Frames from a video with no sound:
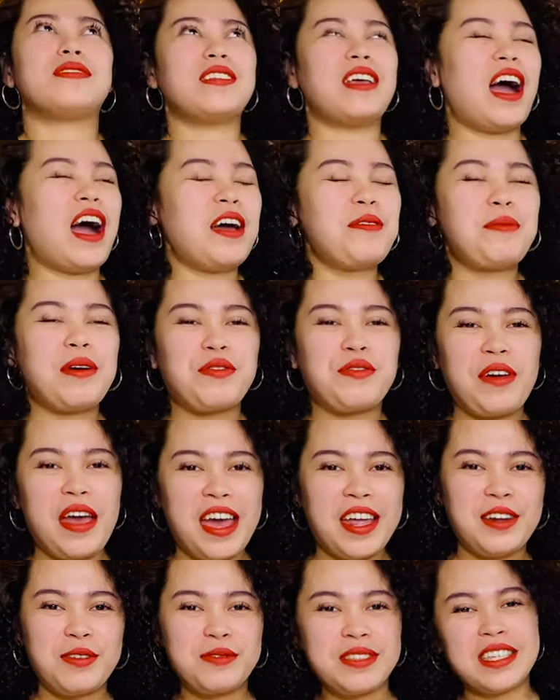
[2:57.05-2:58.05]
I'm a
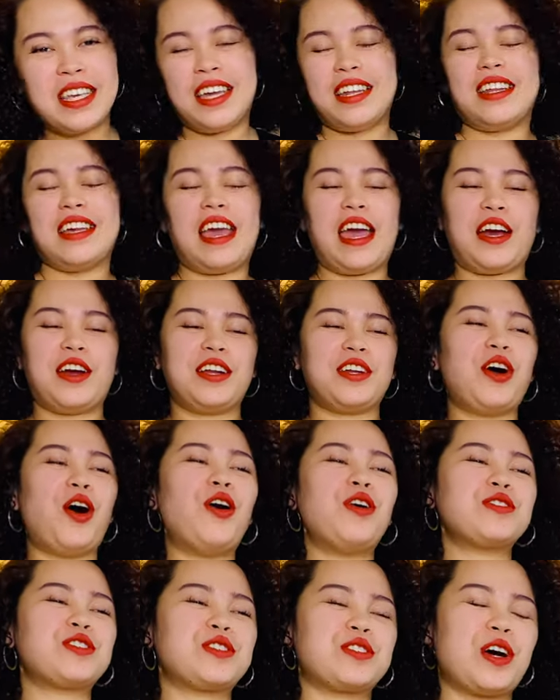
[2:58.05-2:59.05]
fan of skincare. It
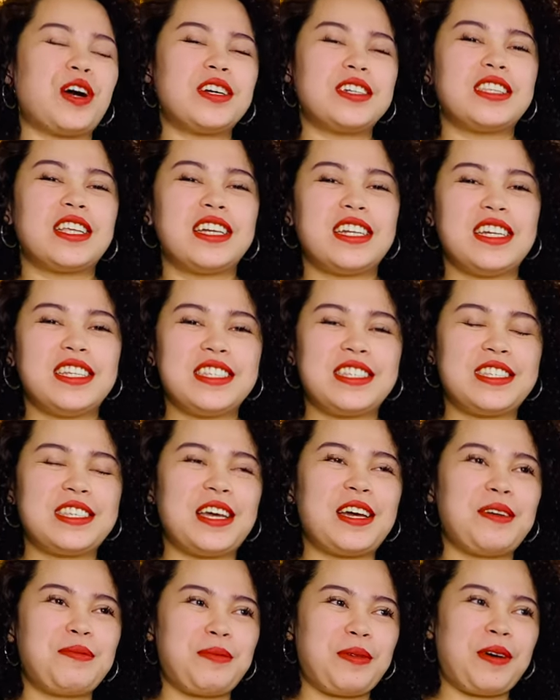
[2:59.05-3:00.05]
all started in
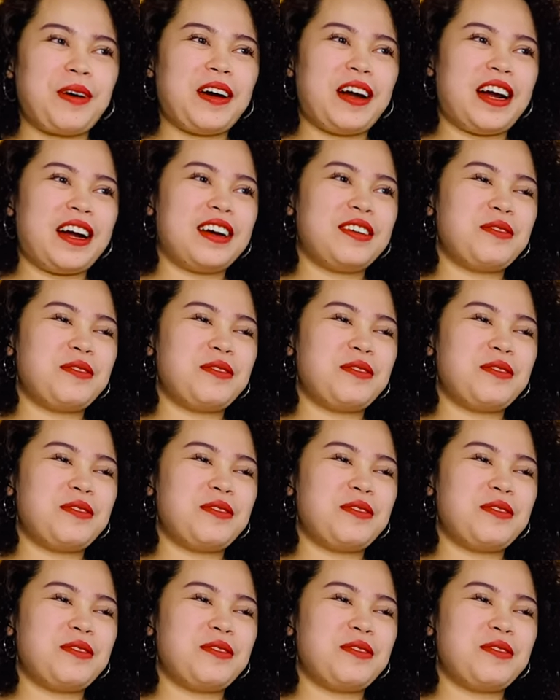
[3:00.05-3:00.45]
Singapore